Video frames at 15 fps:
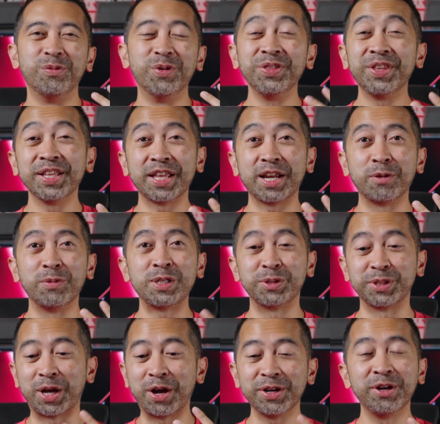One thing that I wish
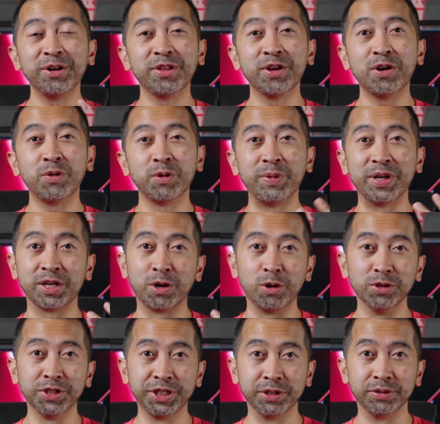was on here though would be a
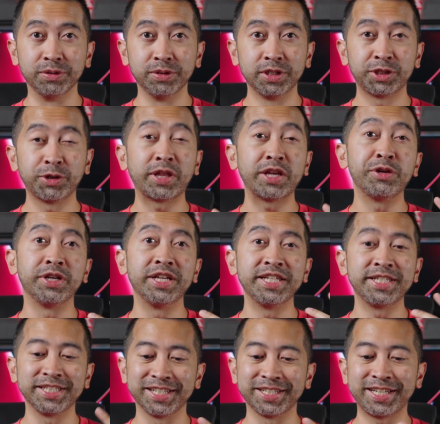cold shoe, so that you could
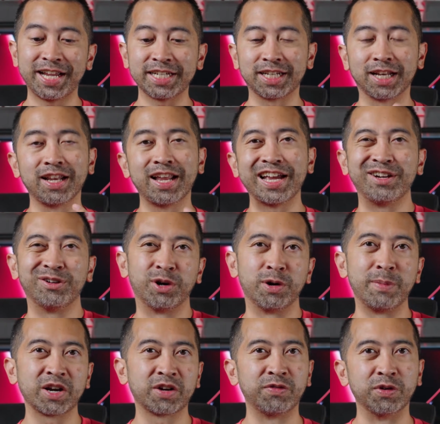easily attach a light or a
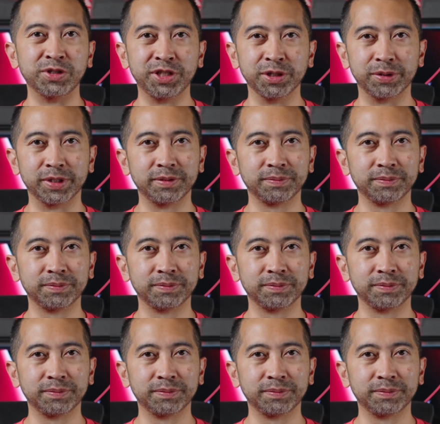microphone to it.